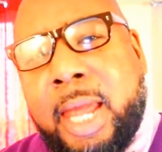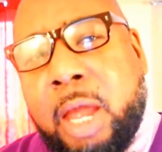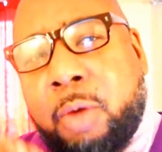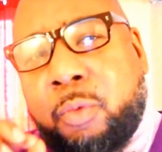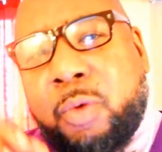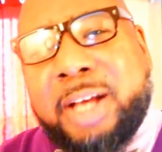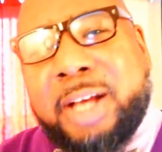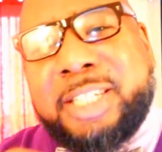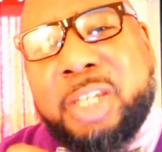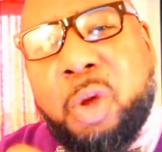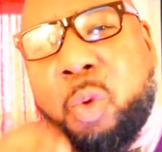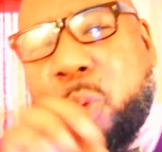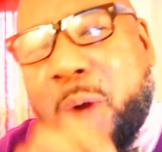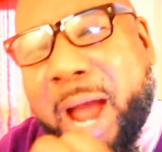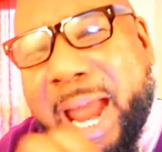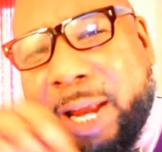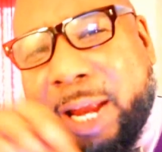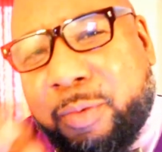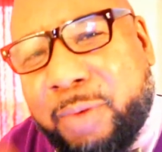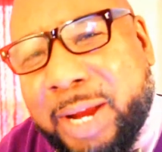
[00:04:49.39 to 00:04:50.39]
It wasn't
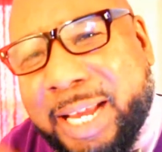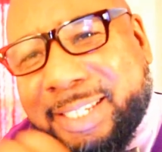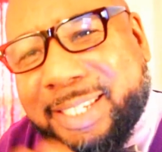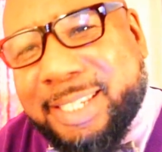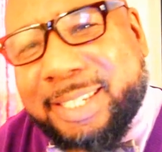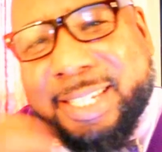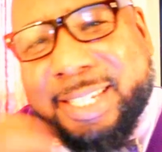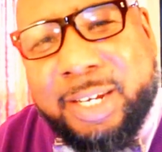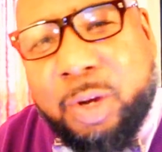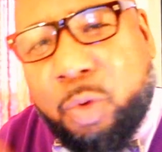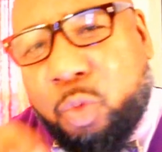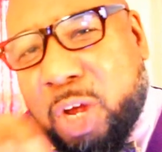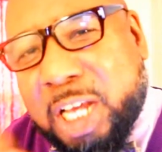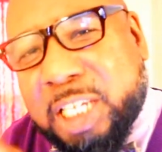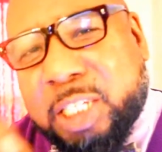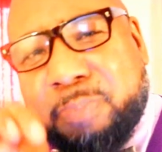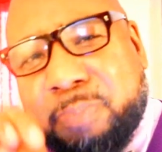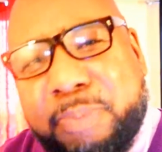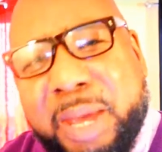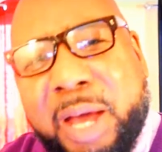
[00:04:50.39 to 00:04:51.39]
white racists in the
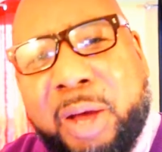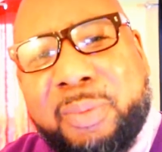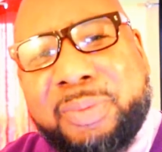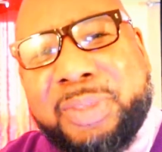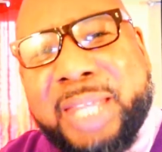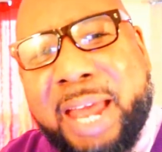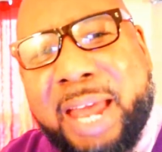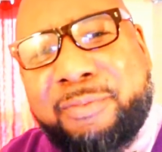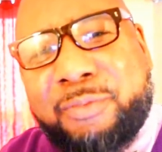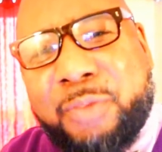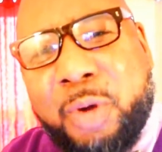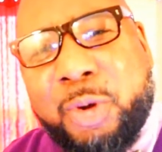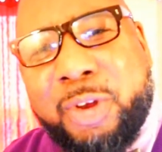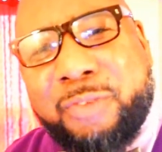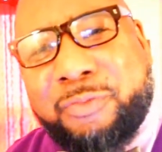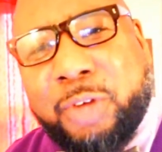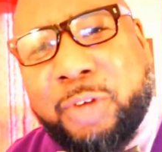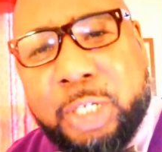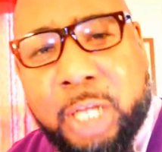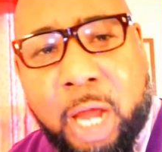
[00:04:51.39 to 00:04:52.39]
Rust Belt that
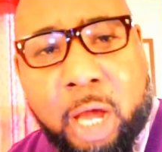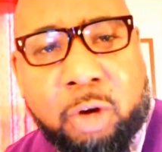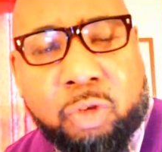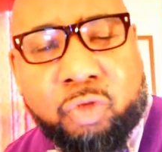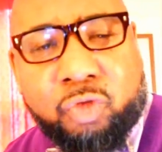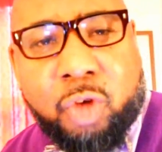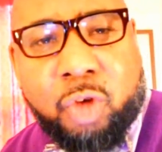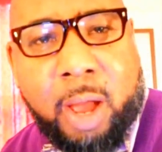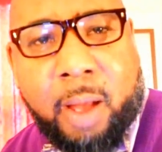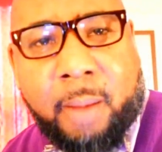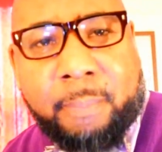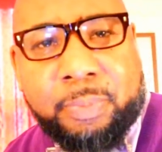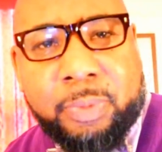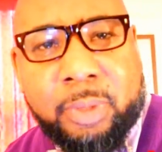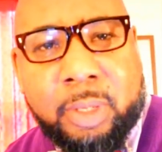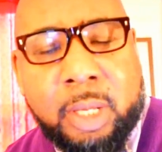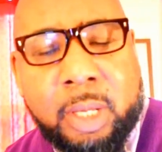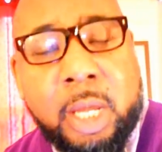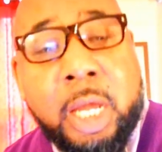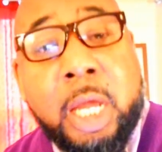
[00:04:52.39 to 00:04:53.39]
voted for Donald Trump.
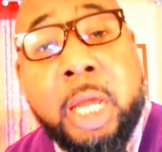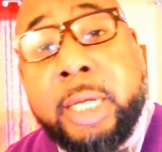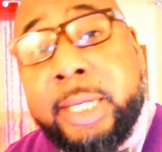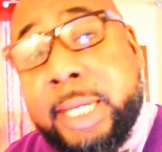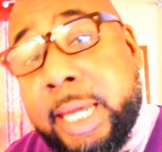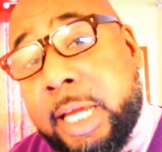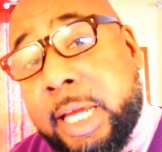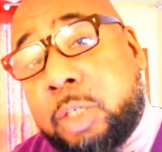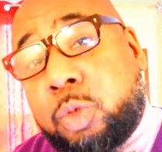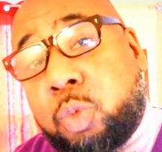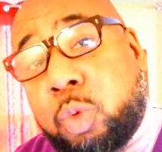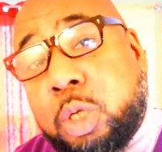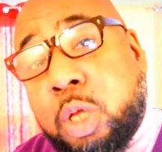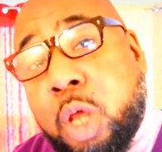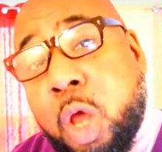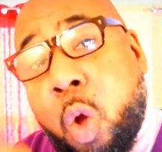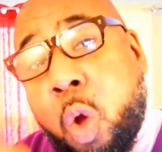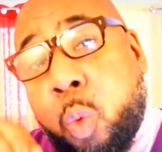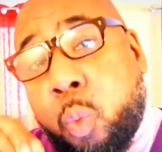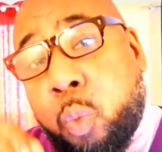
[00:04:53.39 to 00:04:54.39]
These
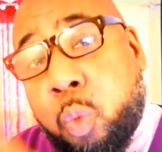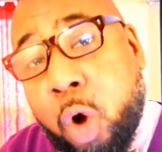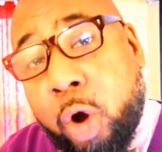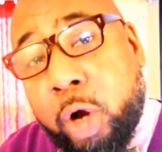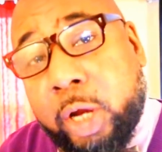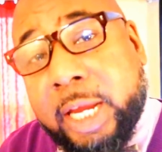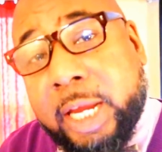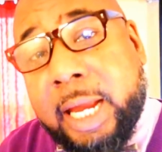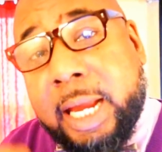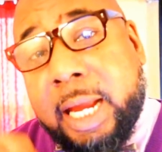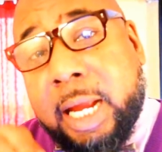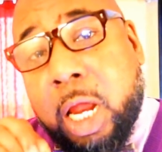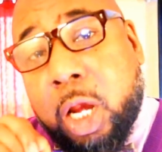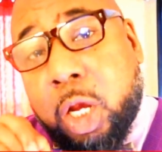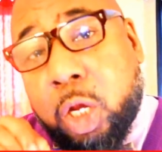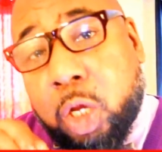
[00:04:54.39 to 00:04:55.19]
were working,